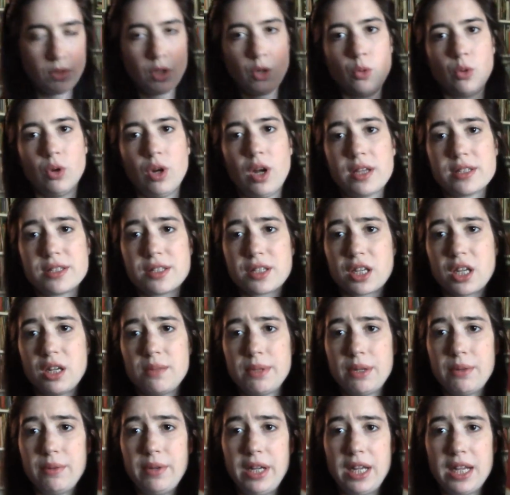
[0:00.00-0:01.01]
We're also going to
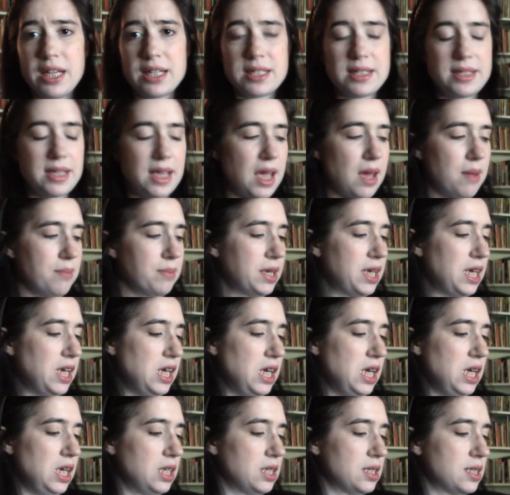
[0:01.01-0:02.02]
be reading Sam
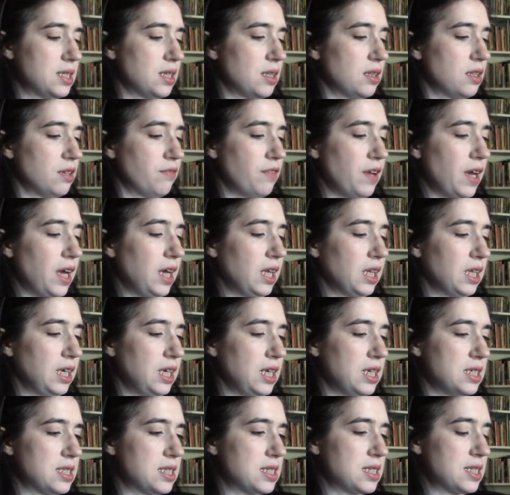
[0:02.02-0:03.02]
Keene's The
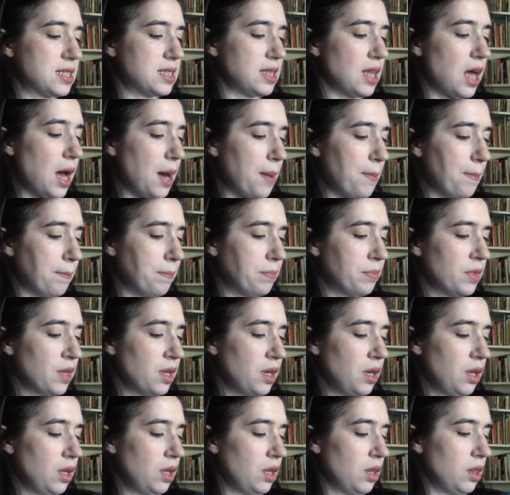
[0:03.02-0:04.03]
Violinist's Thumb.
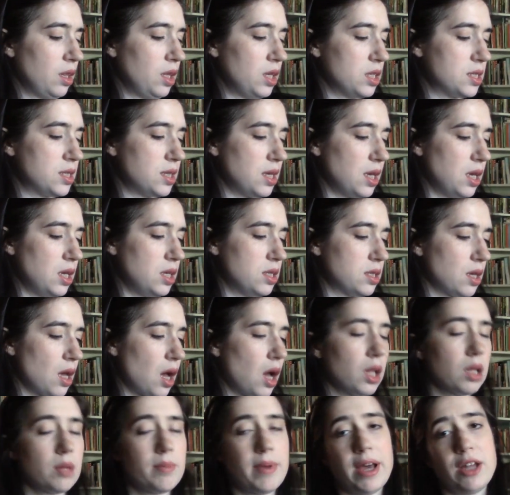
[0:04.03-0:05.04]
This is
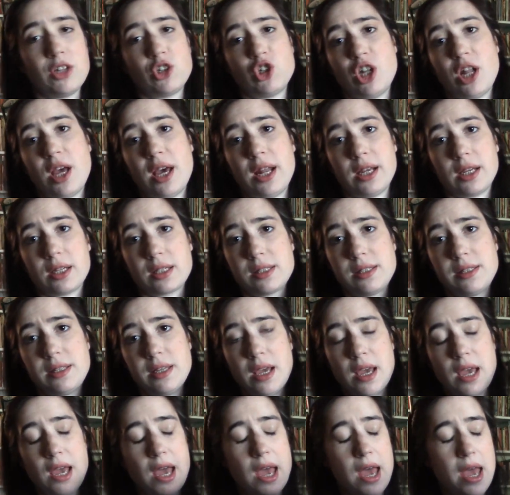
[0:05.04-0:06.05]
all about genetics,
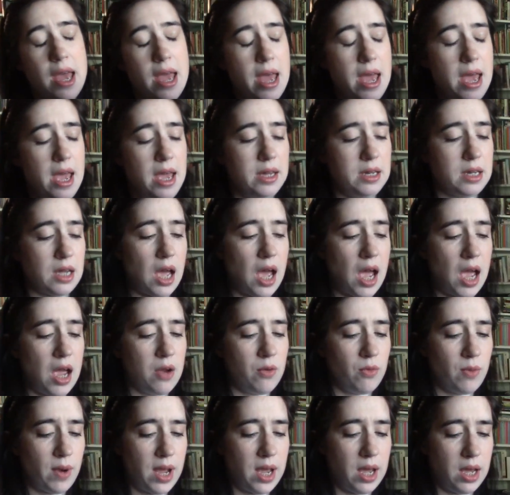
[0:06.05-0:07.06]
and I
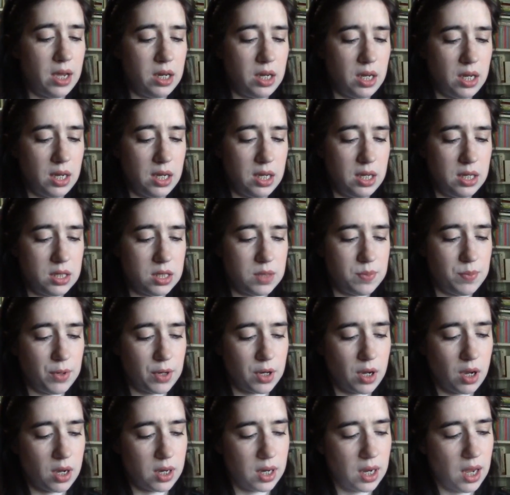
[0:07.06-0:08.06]
read his
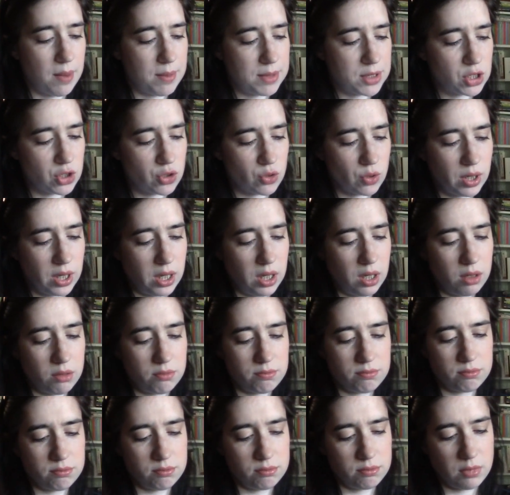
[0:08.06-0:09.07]
book on chemistry
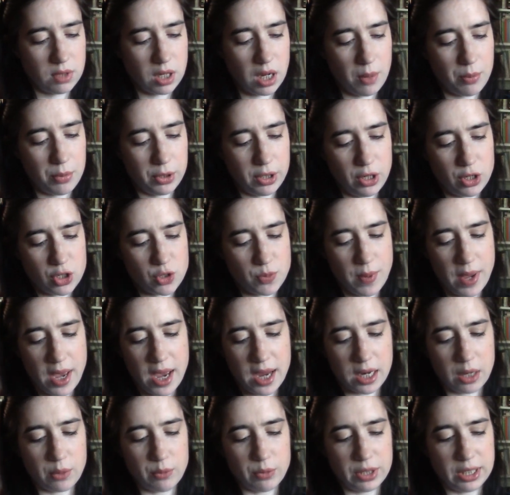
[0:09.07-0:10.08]
a couple years
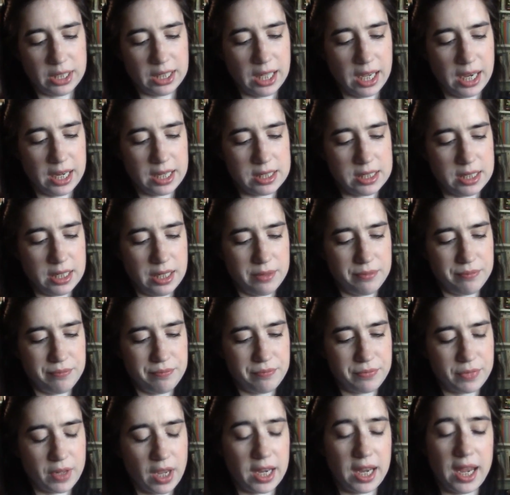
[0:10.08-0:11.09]
back and really liked it.
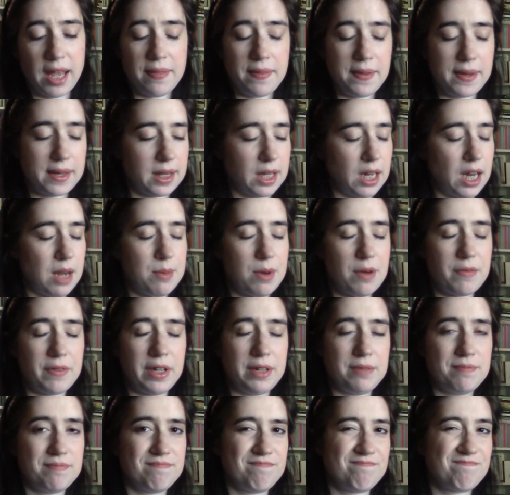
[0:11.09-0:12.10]
I can't think of the name of
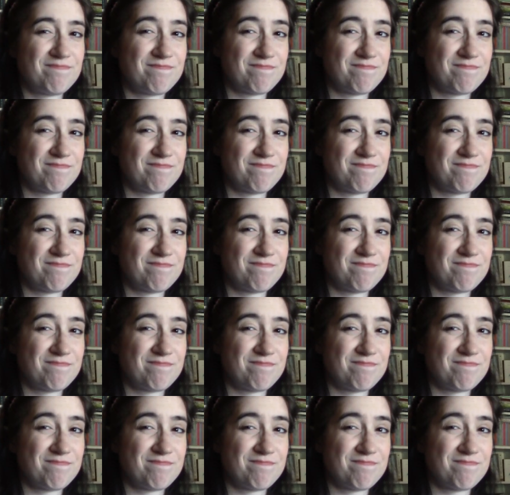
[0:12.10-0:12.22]
it.